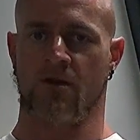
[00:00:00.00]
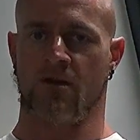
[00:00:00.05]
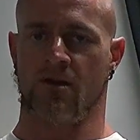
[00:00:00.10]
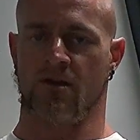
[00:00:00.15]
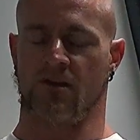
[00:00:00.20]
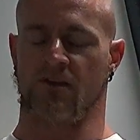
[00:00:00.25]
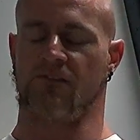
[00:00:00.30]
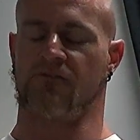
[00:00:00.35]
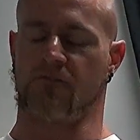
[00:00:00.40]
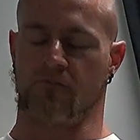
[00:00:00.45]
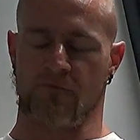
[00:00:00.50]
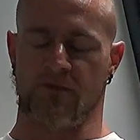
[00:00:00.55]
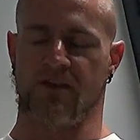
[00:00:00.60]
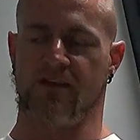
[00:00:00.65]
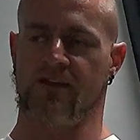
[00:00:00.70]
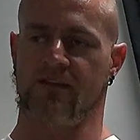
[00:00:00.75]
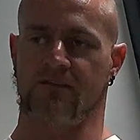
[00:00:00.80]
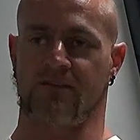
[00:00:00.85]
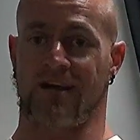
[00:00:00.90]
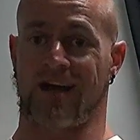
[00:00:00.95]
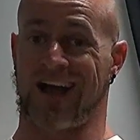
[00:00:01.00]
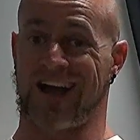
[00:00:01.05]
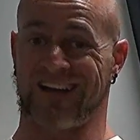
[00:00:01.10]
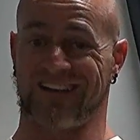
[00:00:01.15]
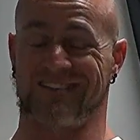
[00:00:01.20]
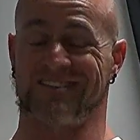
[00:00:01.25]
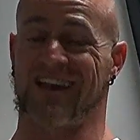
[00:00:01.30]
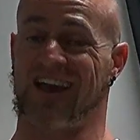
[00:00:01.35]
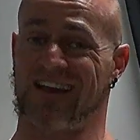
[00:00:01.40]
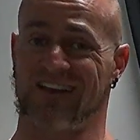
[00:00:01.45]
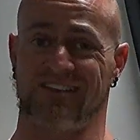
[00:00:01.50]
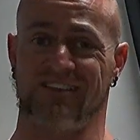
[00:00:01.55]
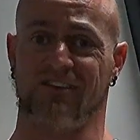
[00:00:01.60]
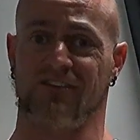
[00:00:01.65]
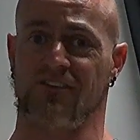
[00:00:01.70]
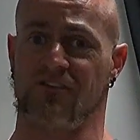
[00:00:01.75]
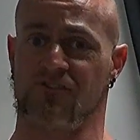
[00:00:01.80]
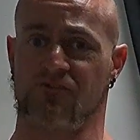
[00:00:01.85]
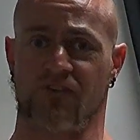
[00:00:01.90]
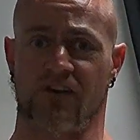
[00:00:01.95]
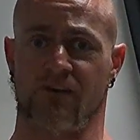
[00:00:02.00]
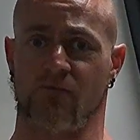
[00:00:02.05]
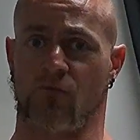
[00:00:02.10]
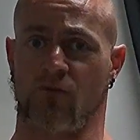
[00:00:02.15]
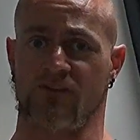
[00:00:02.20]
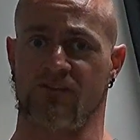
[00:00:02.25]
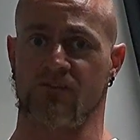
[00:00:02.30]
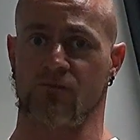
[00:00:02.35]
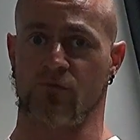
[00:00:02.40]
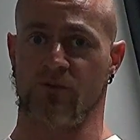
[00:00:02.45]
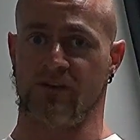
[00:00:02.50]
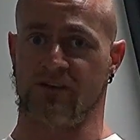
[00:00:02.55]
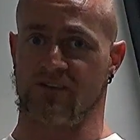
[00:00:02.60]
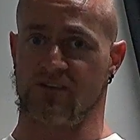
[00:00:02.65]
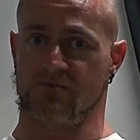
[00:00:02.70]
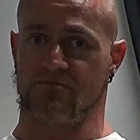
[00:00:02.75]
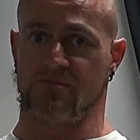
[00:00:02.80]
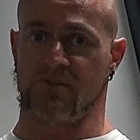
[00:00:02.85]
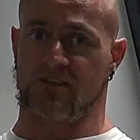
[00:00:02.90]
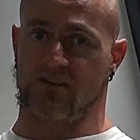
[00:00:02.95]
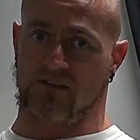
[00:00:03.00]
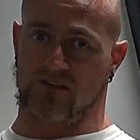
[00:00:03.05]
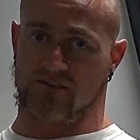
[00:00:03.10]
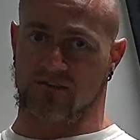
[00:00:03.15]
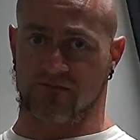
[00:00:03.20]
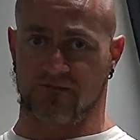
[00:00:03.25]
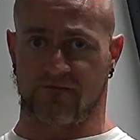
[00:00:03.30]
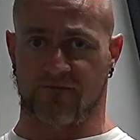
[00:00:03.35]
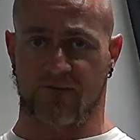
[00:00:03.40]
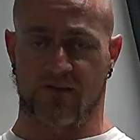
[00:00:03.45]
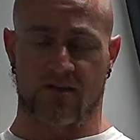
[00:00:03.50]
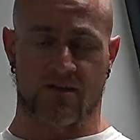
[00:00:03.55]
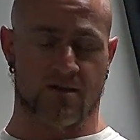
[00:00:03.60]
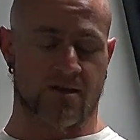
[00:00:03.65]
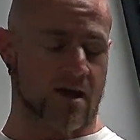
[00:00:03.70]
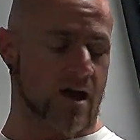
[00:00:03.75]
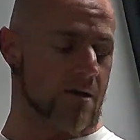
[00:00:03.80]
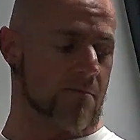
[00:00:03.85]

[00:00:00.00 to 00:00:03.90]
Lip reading: Because for me, it's ideal to train once a week, just because of how